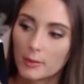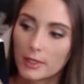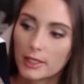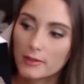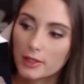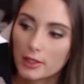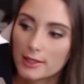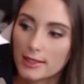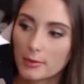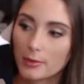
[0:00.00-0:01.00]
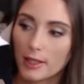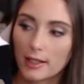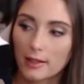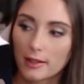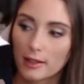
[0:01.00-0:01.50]
Medivh took a deep
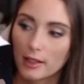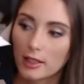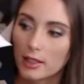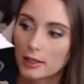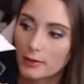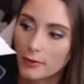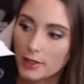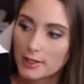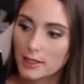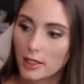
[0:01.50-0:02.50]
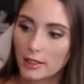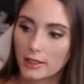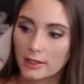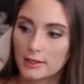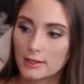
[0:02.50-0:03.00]
breath. The first
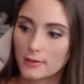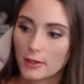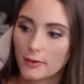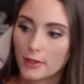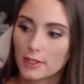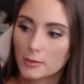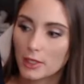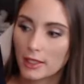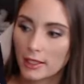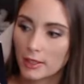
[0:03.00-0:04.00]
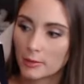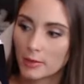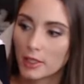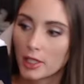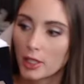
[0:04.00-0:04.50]
guardians for the first
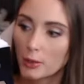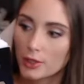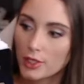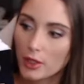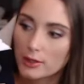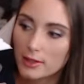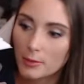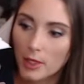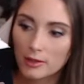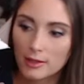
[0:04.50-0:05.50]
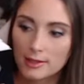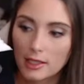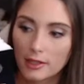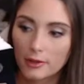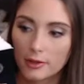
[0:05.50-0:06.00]
millennium were chosen among the
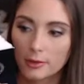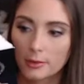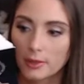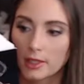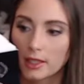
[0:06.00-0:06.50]
select group.